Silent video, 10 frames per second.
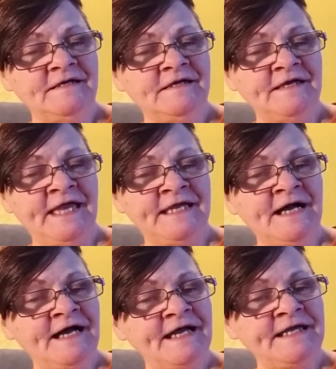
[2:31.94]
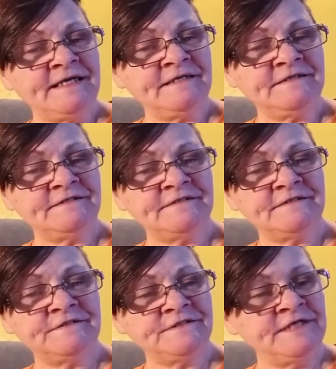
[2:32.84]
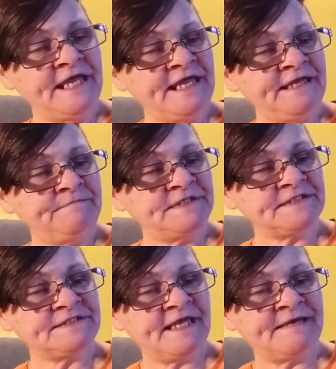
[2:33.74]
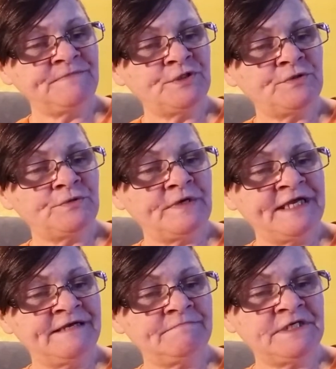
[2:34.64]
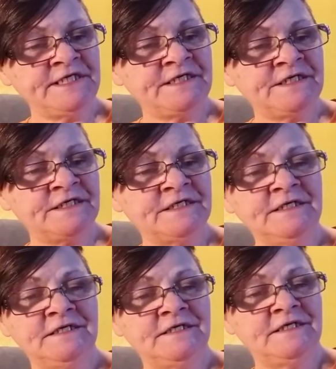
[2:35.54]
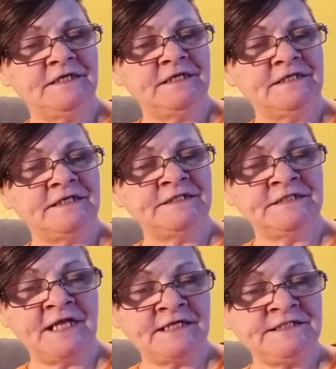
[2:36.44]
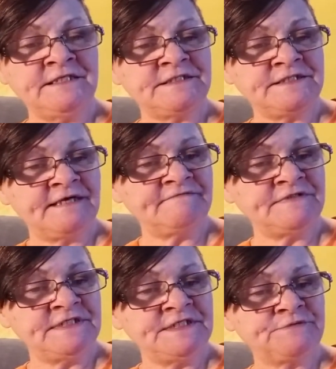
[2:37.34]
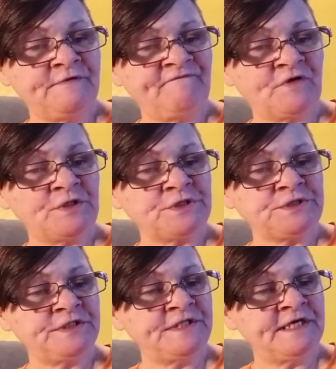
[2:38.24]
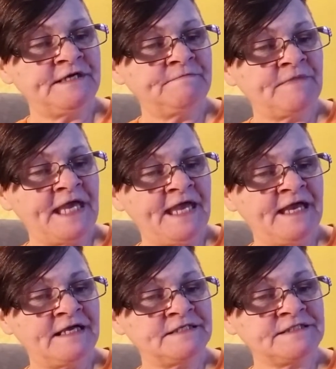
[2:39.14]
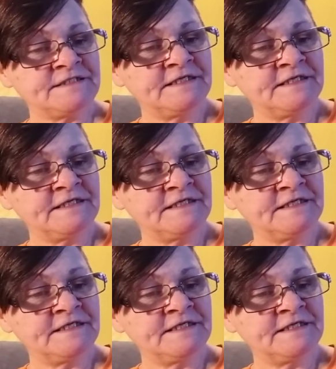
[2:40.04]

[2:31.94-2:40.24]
A guy named Samuel M. Lear in the 1970s refers to them as